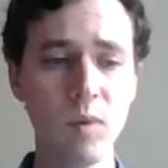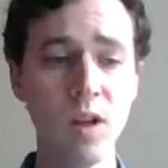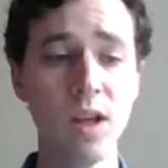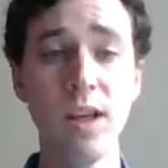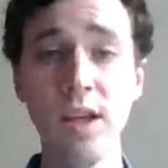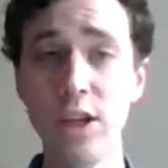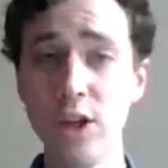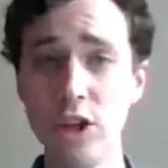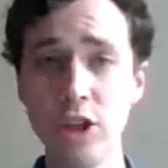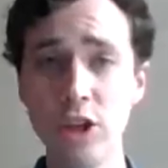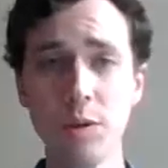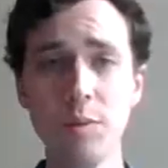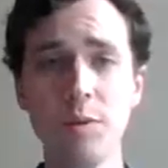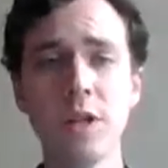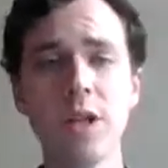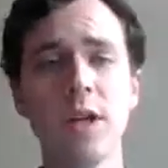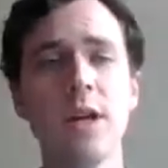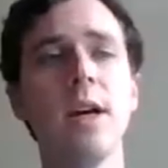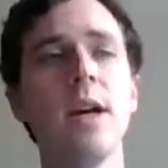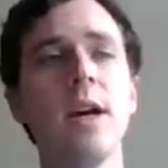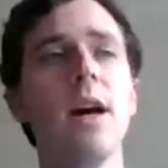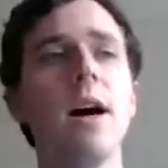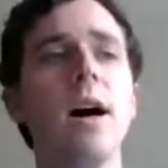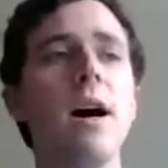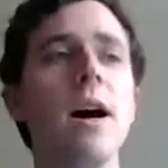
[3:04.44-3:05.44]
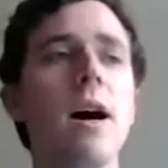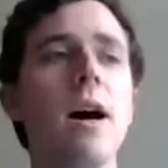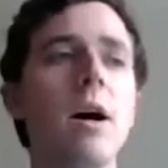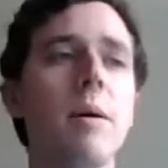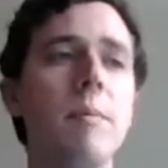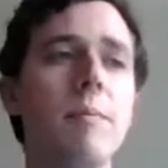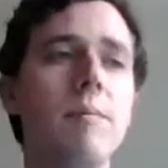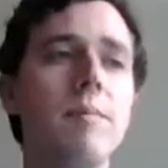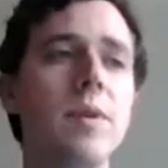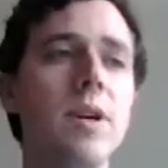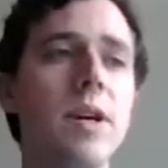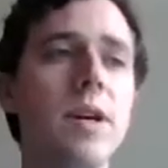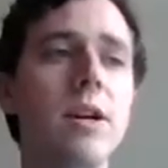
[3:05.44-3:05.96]
Egypt.
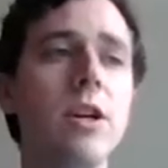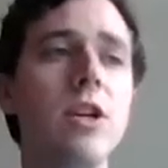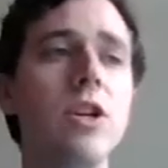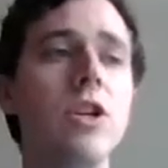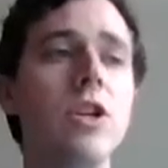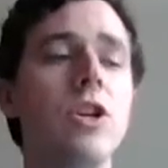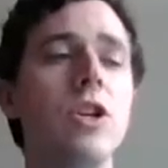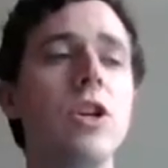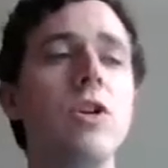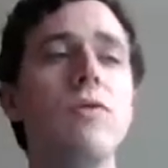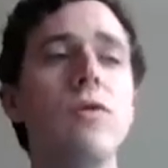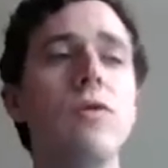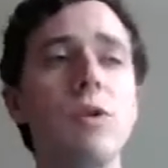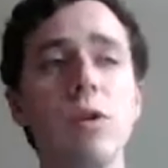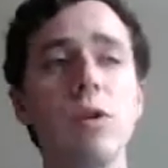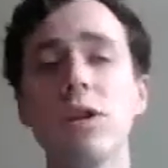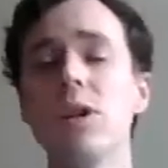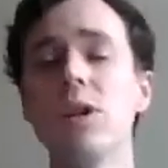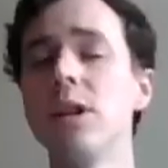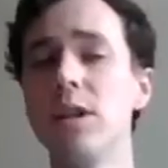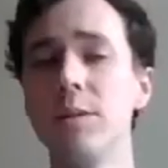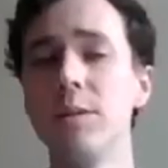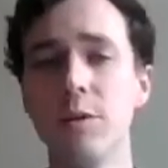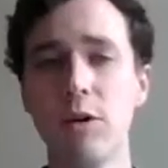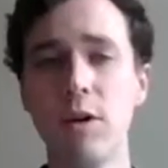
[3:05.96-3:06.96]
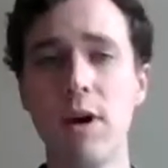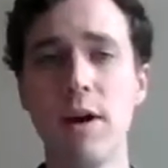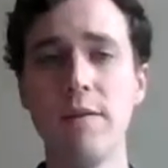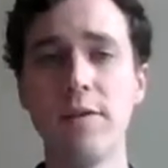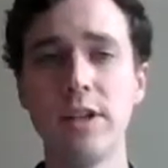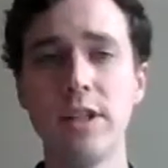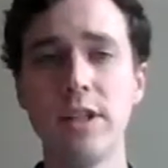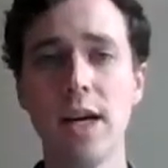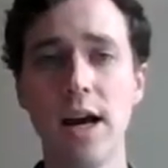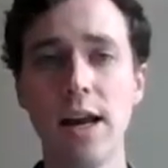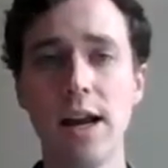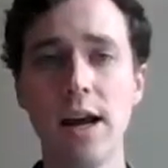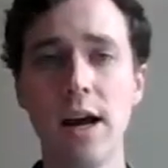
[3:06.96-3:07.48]
If you look at the
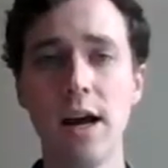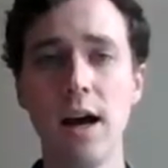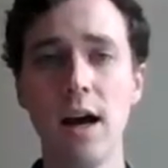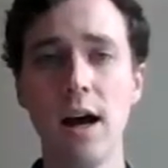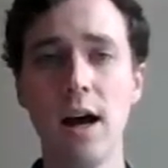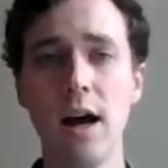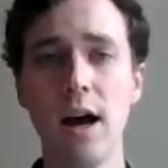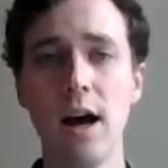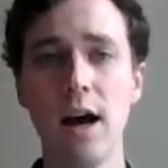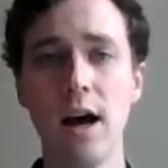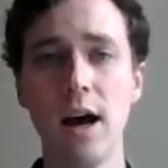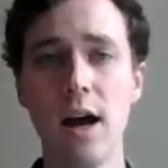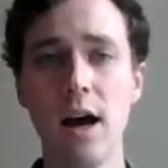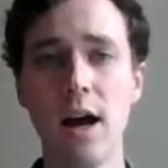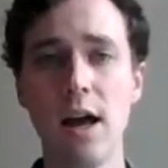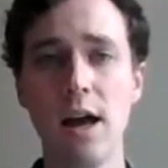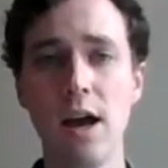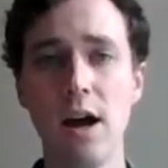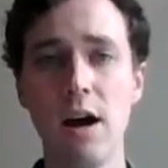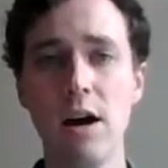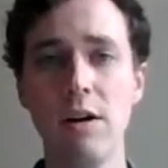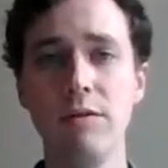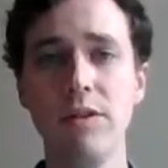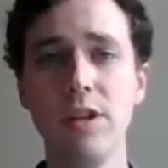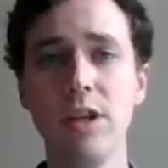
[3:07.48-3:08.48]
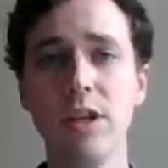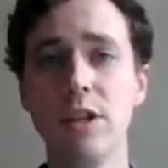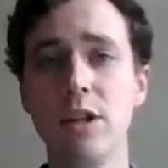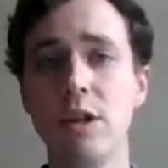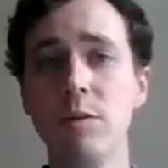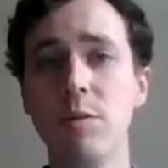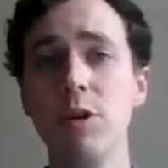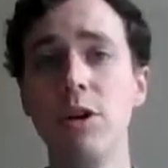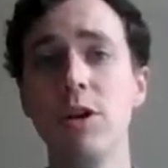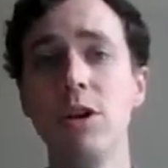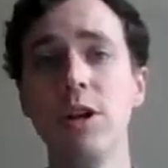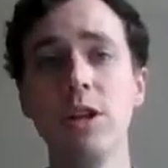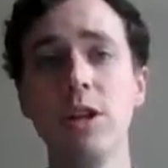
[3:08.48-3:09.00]
demographic data of these
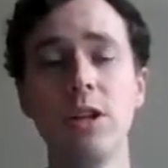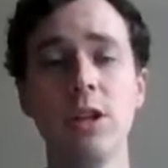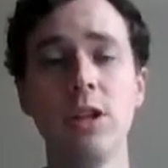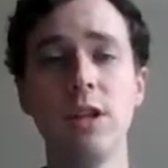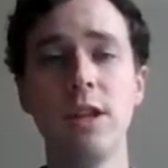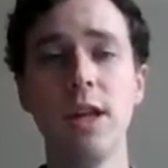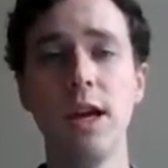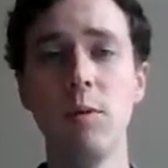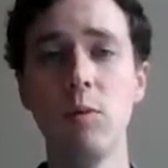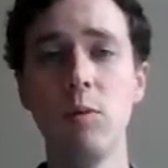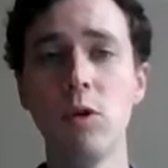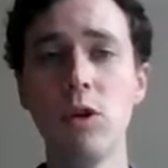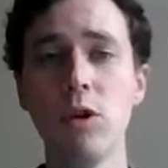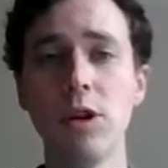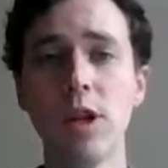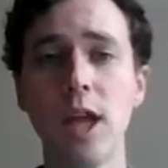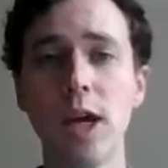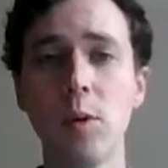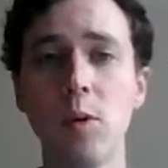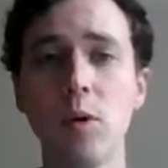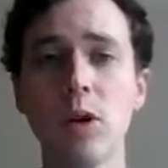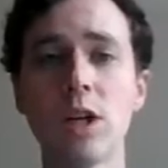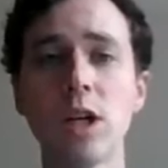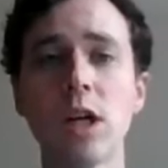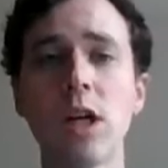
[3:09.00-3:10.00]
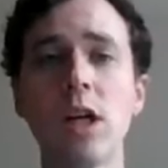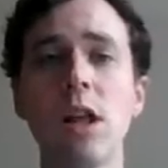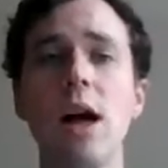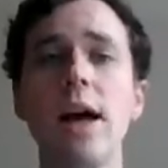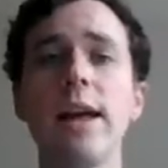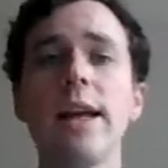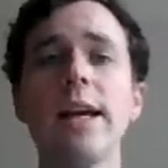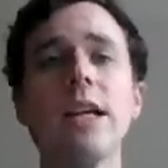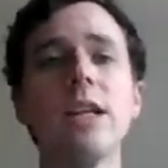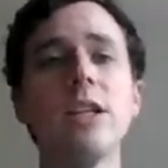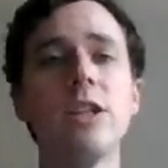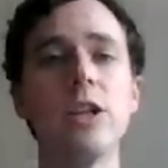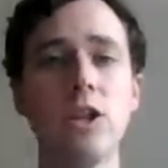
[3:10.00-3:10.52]
communities, they were
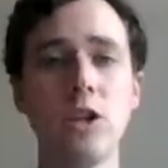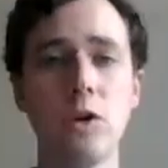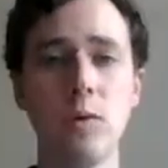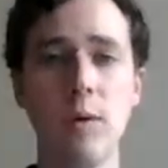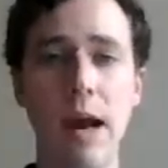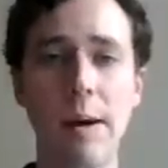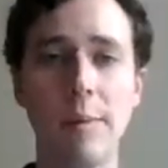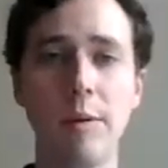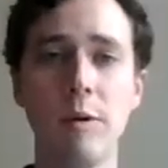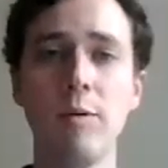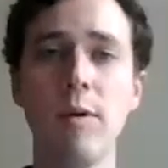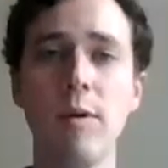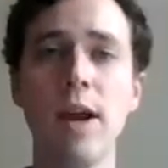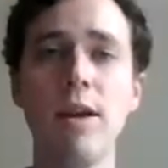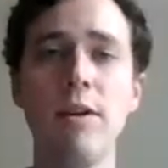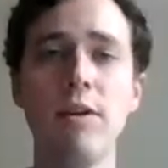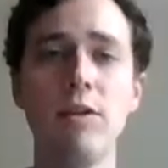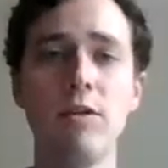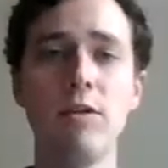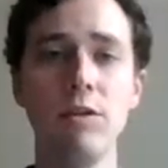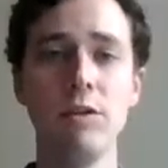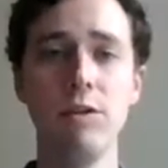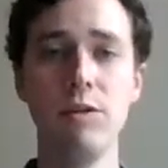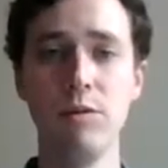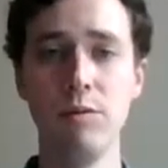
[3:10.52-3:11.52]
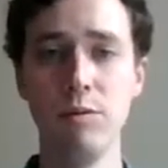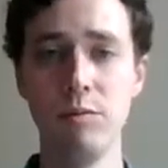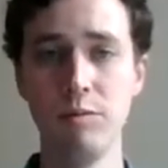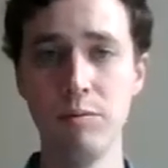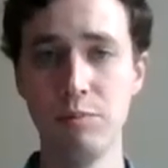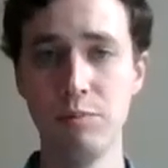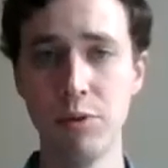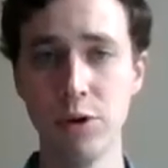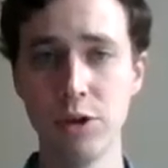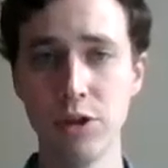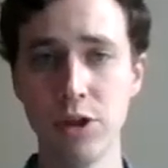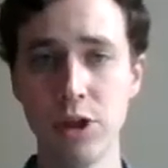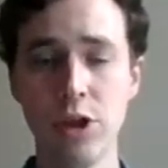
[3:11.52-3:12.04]
declining at such a rapid rate through
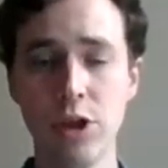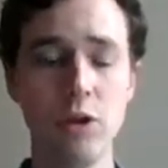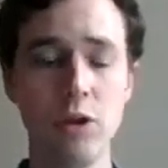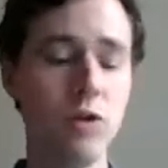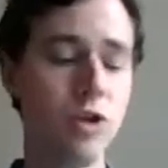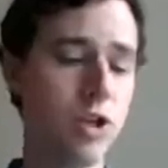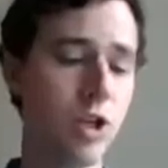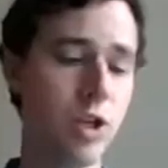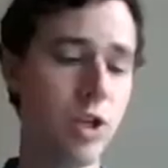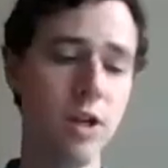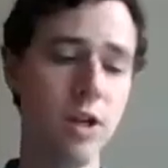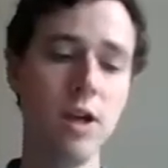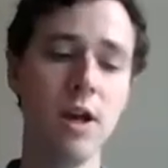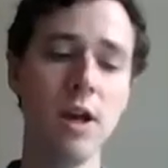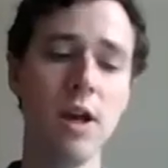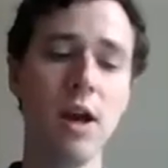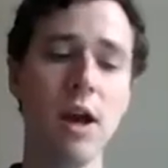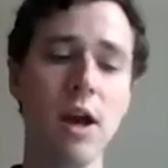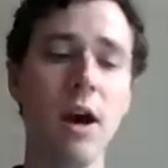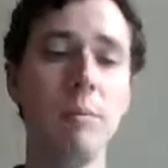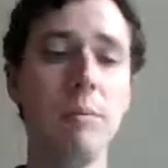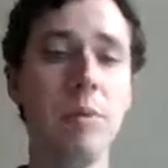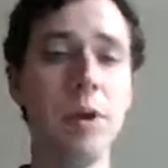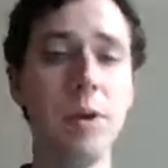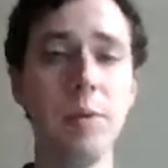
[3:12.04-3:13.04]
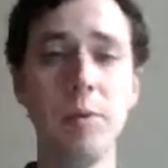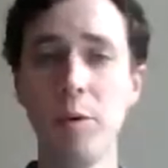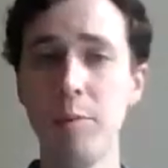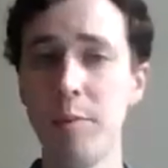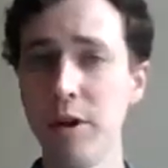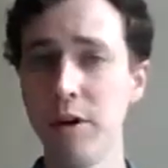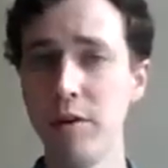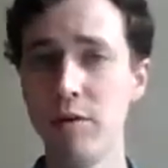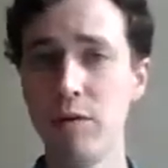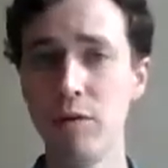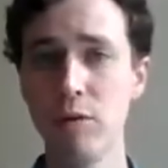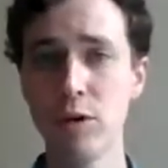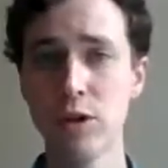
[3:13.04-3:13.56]
persecution, people
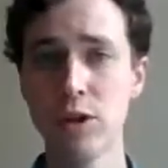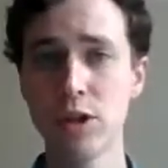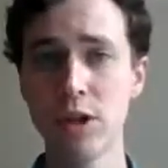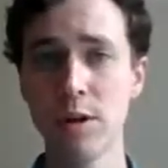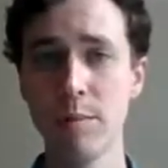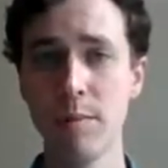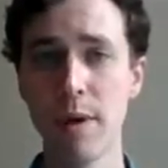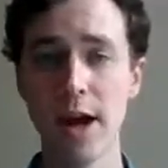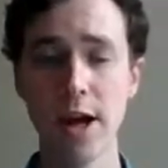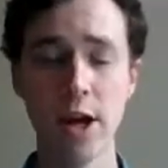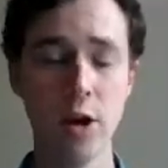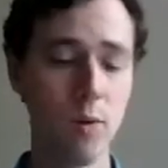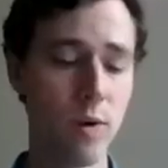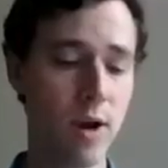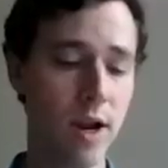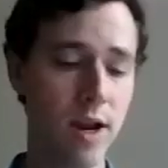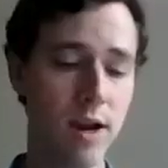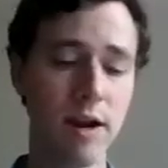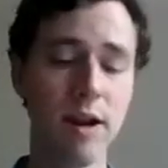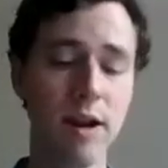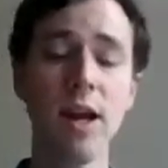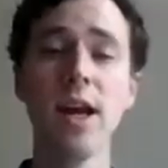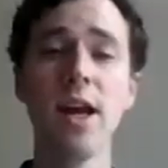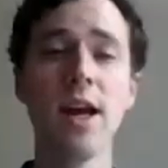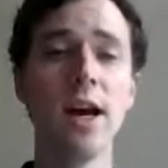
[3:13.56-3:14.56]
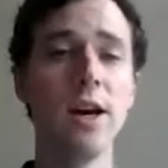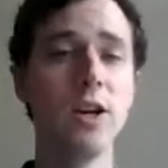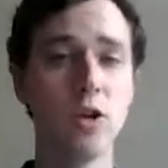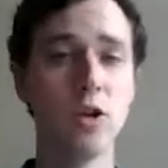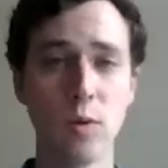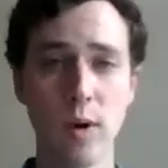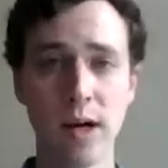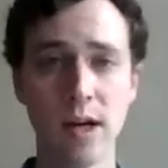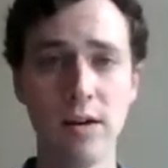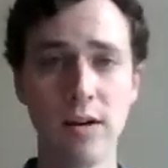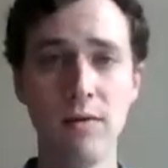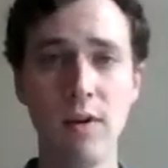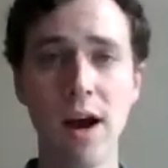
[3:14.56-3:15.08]
being forced to migrate,
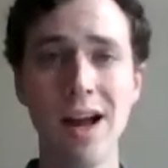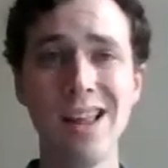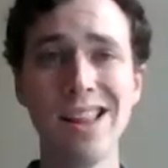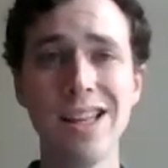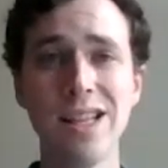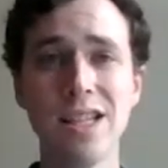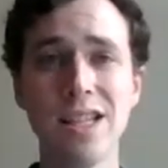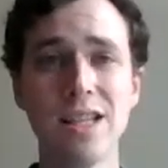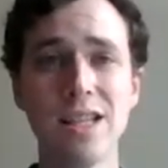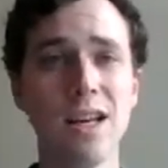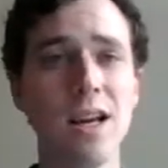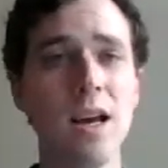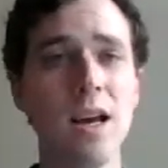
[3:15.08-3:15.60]
direct violence,